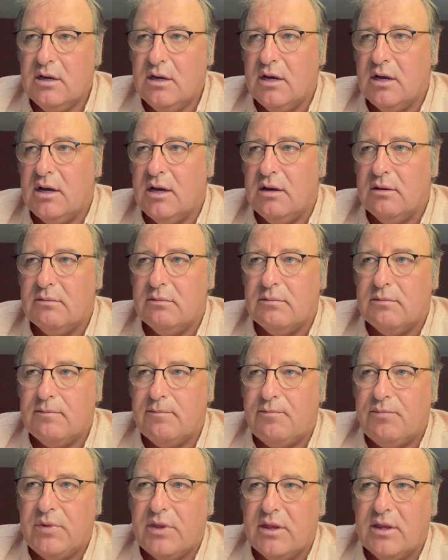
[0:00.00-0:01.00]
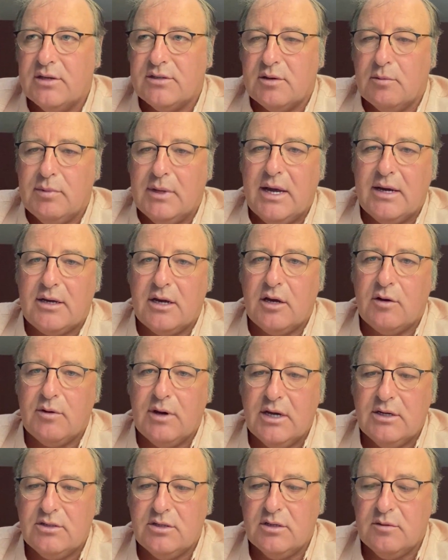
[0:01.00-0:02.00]
There's a blanket
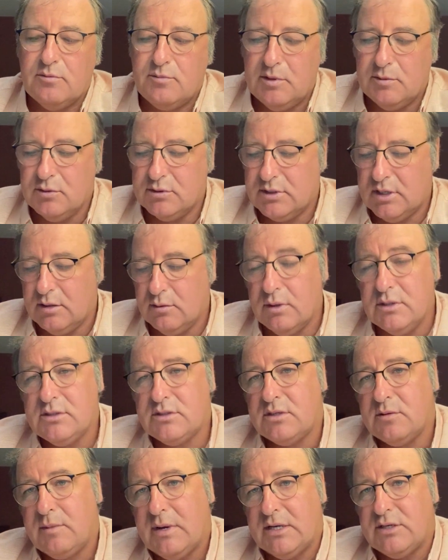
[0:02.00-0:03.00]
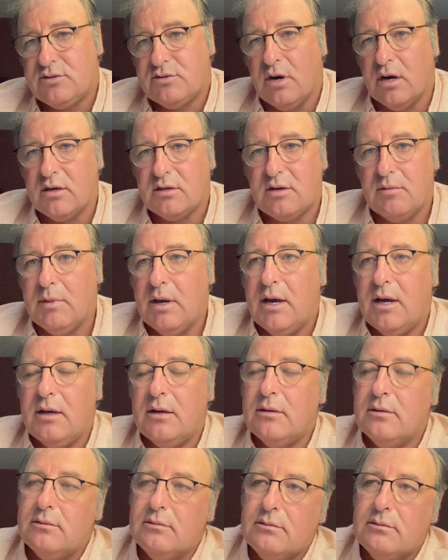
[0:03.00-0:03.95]
question that people say, what's the best truck to buy?